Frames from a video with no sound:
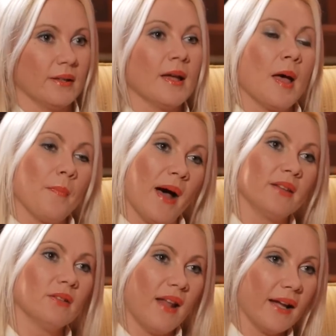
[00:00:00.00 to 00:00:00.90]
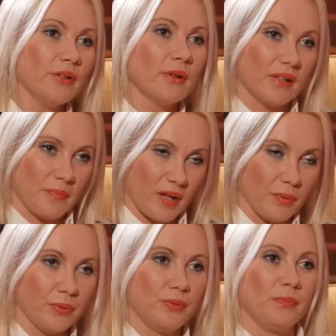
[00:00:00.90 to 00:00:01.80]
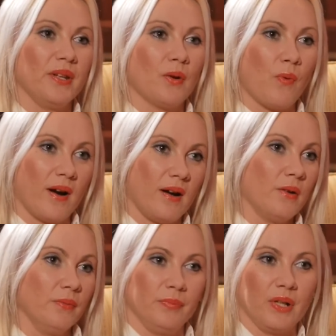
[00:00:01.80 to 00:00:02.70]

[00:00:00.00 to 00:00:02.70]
Okay. But online, you're going to be able to pick where,